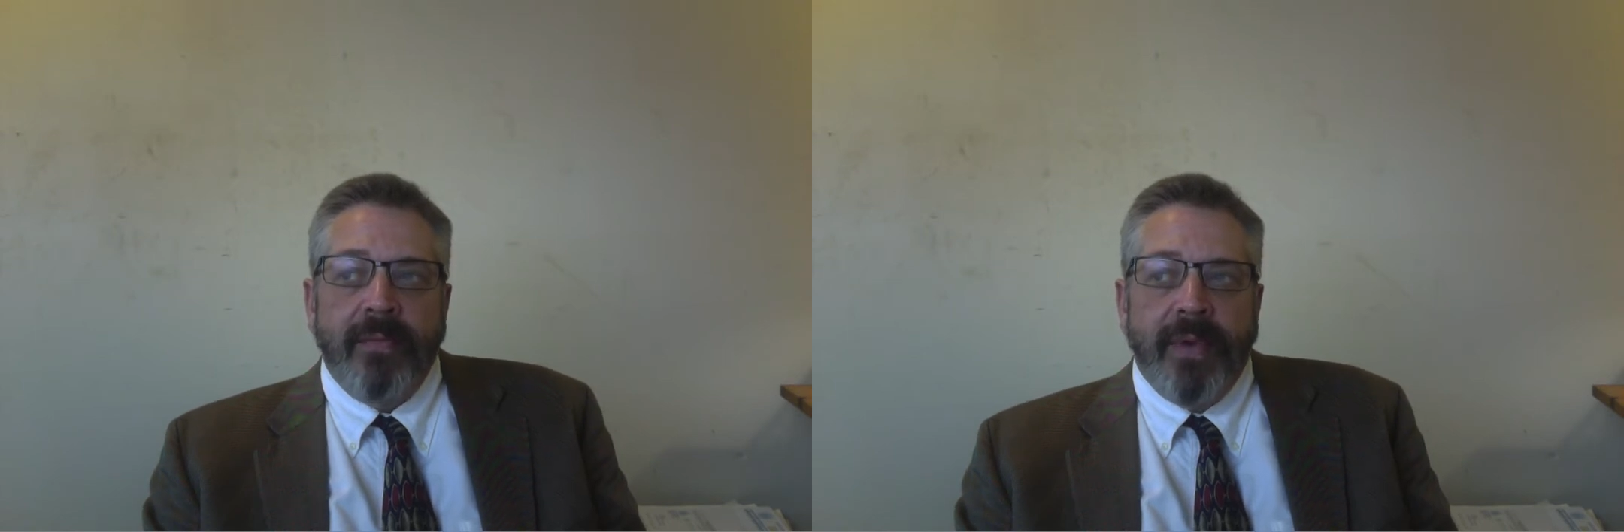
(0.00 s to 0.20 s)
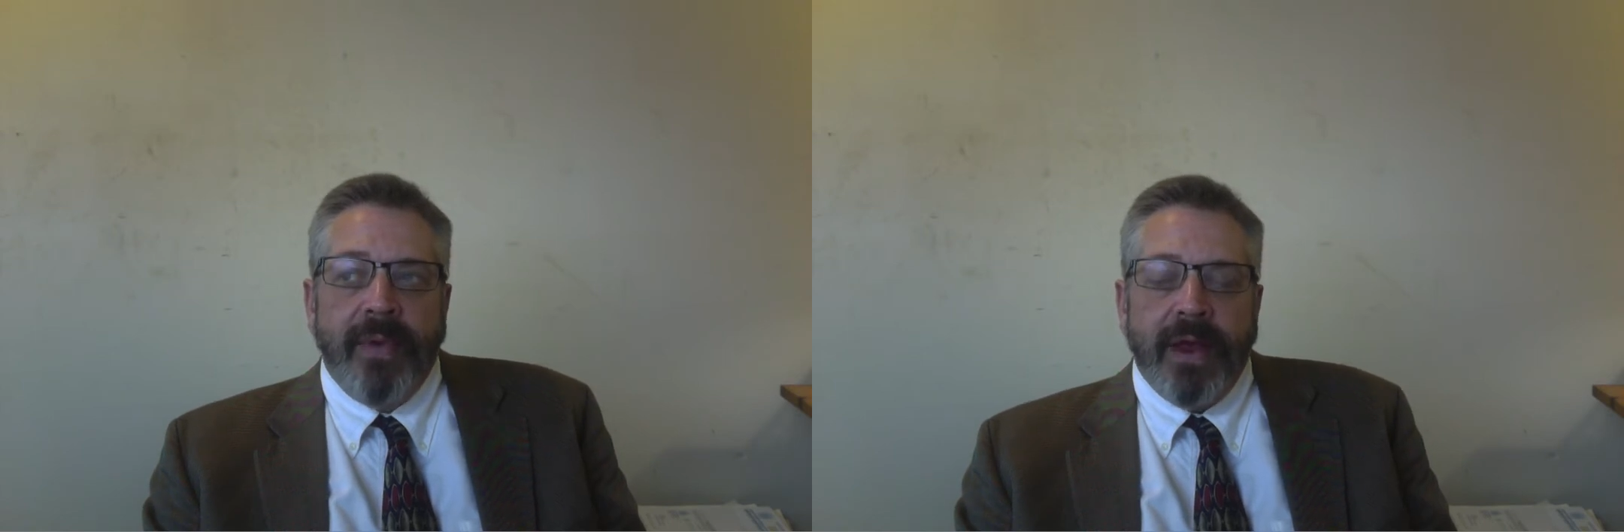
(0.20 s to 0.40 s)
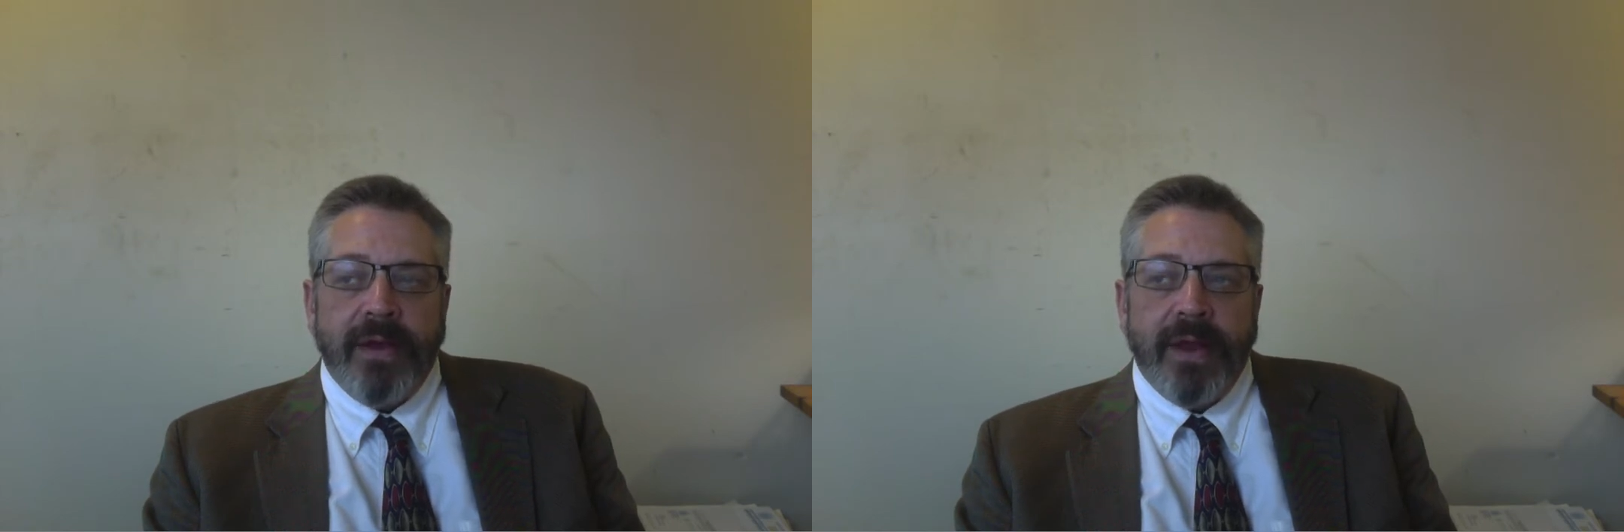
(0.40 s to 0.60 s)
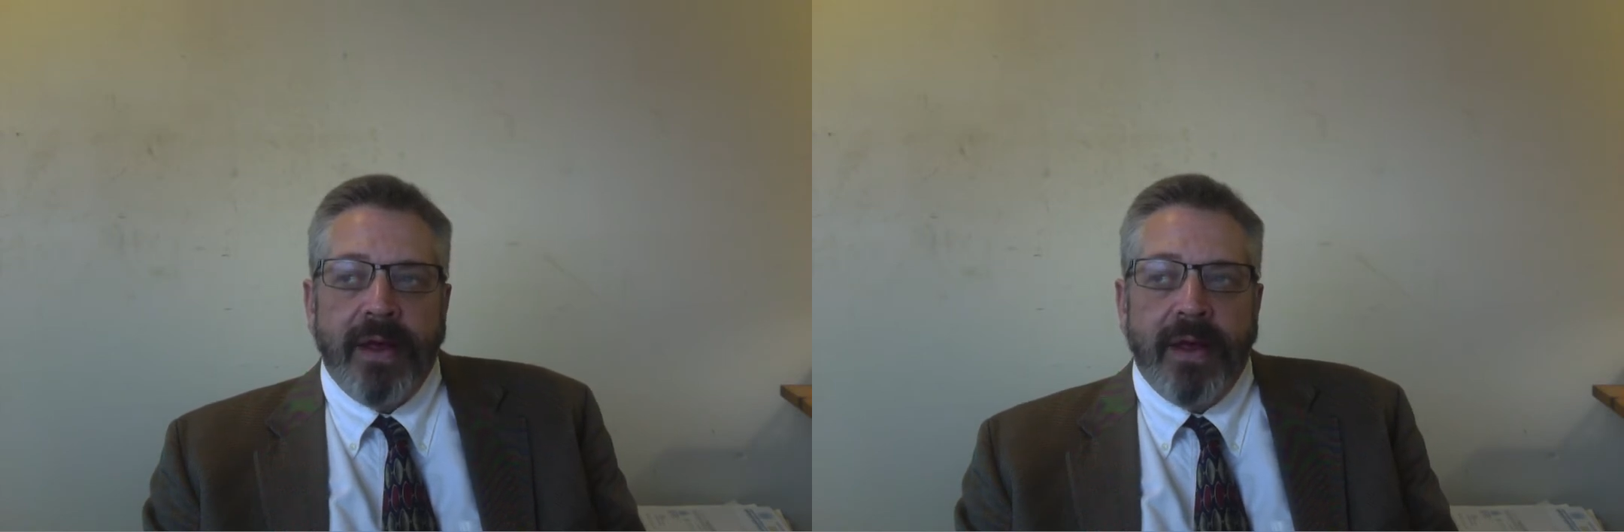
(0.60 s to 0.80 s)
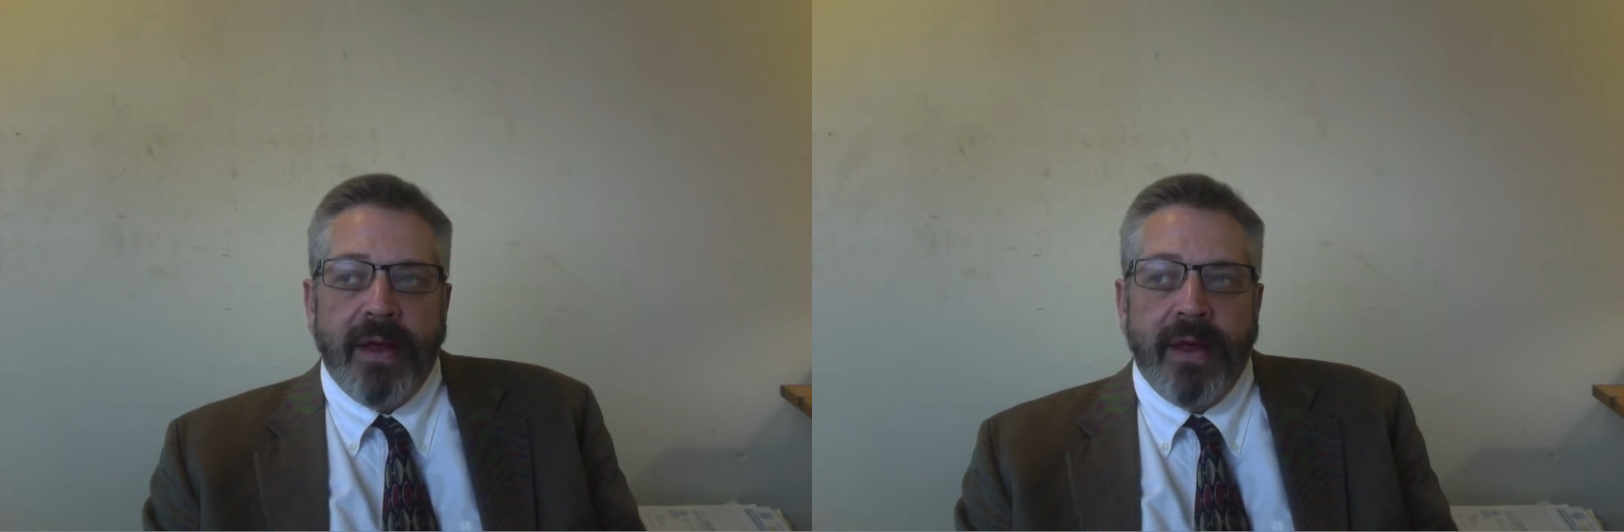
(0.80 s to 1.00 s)
but
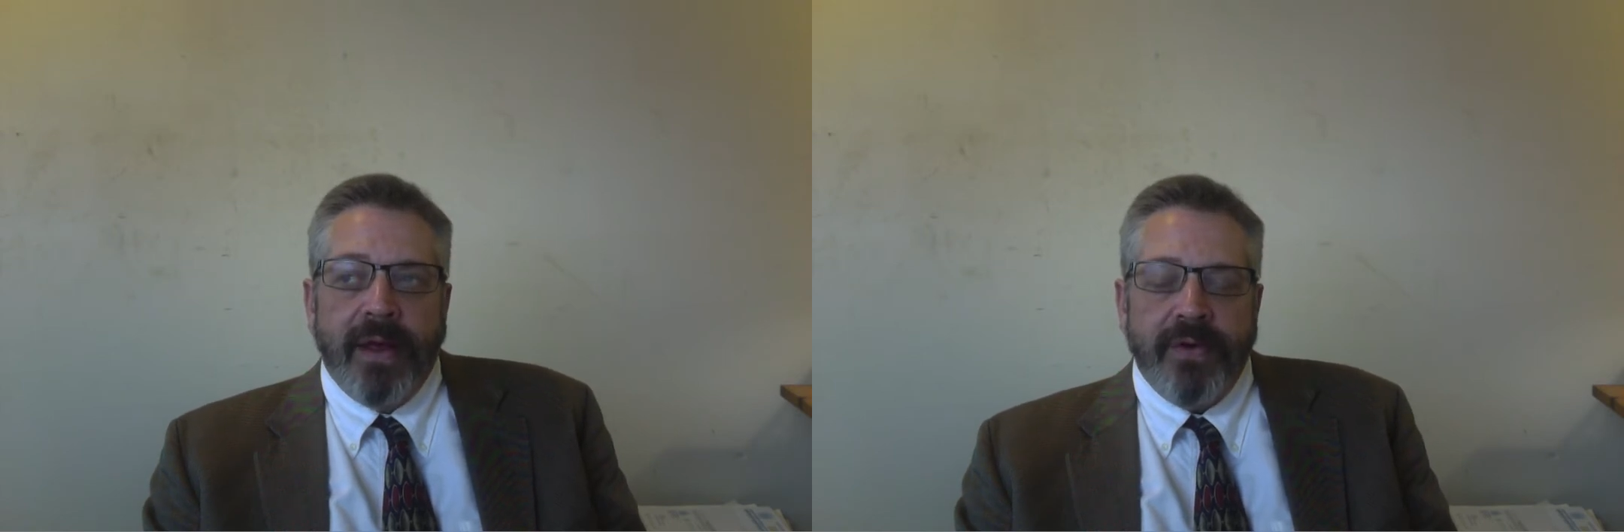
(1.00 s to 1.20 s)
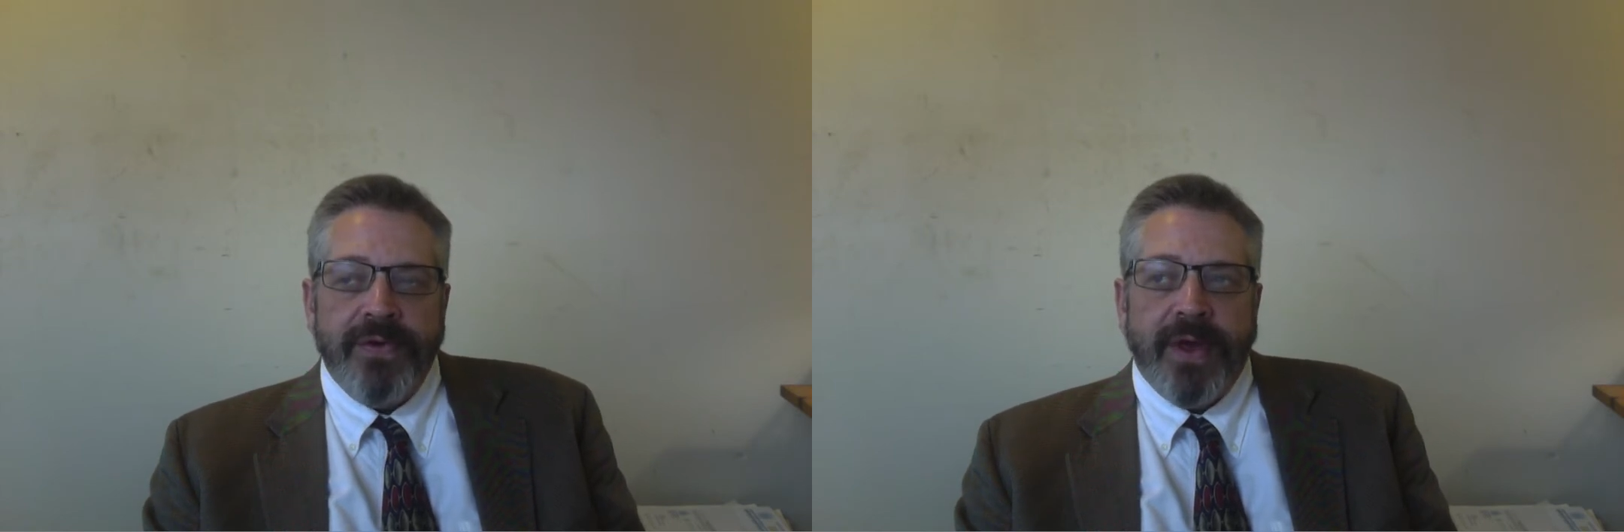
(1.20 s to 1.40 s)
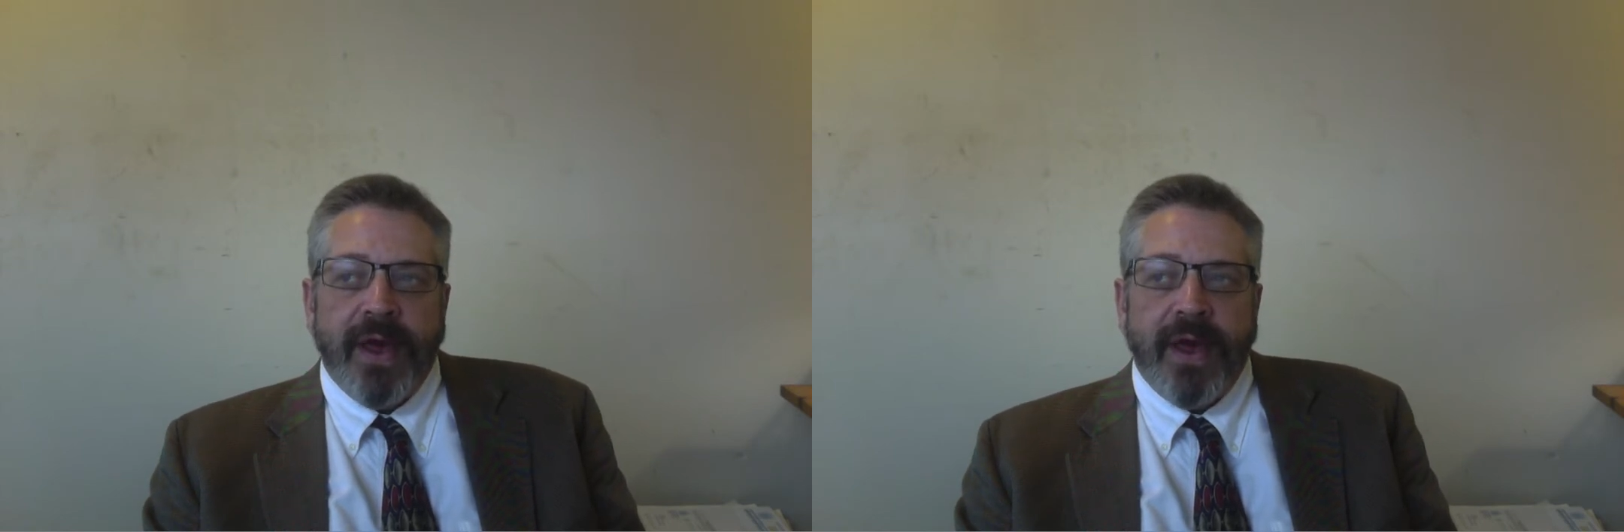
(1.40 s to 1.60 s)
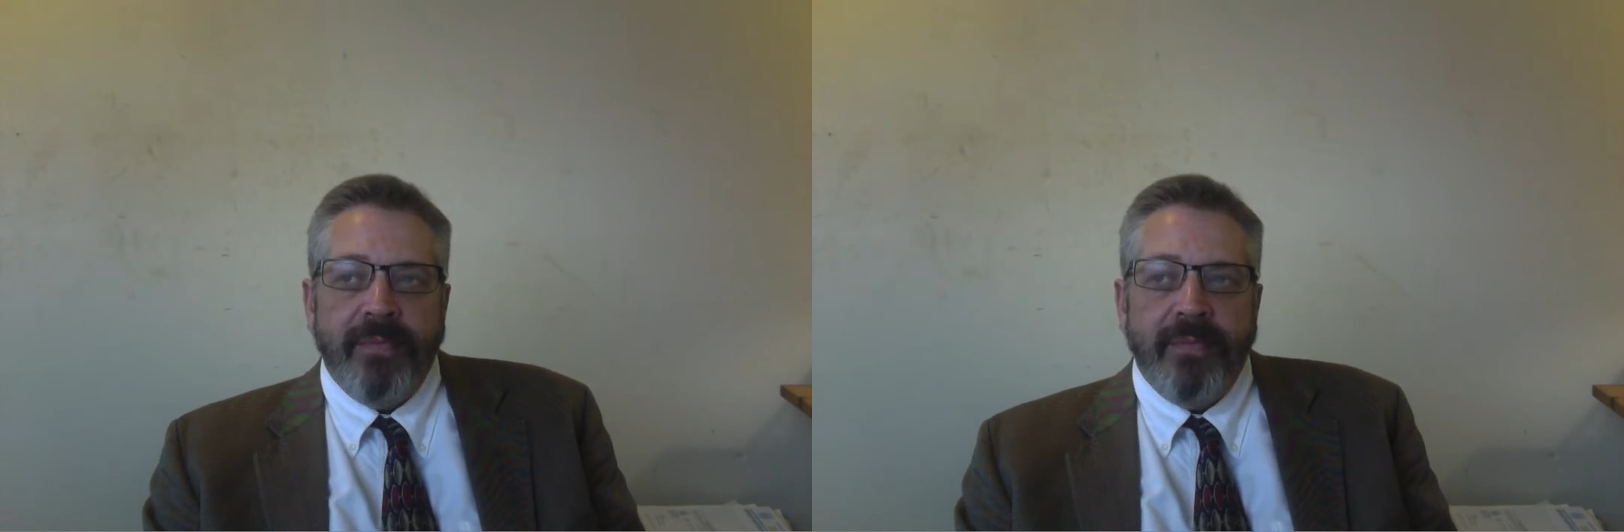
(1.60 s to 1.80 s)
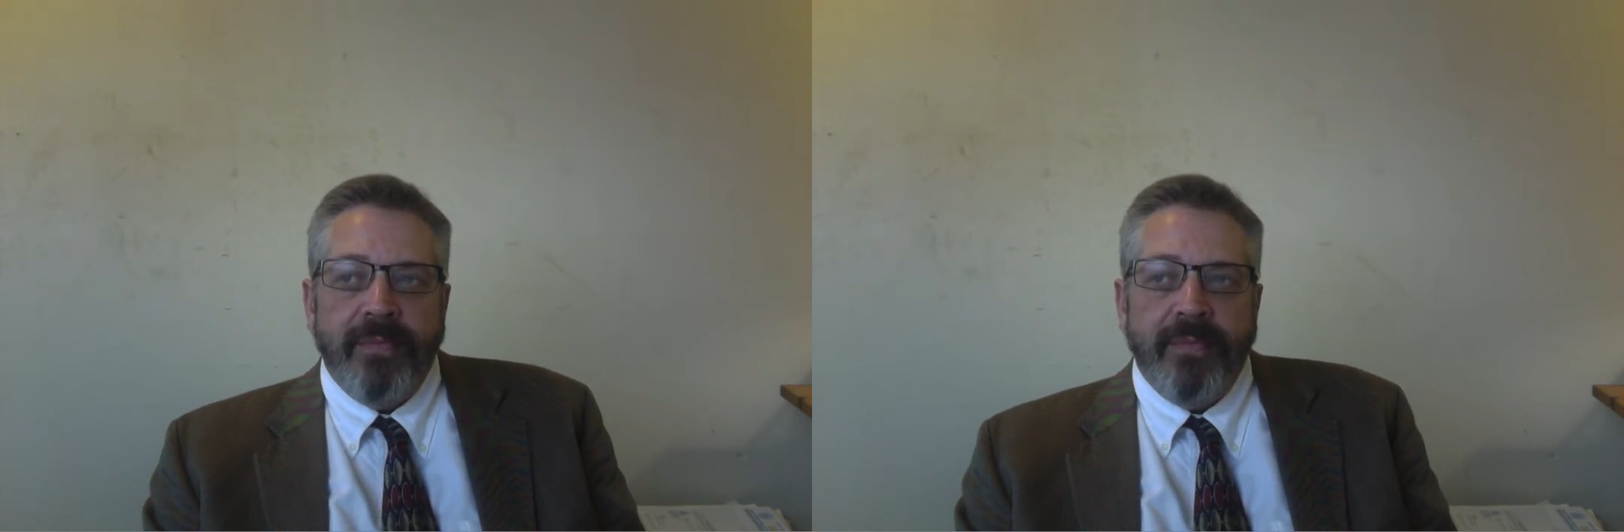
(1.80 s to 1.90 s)
their job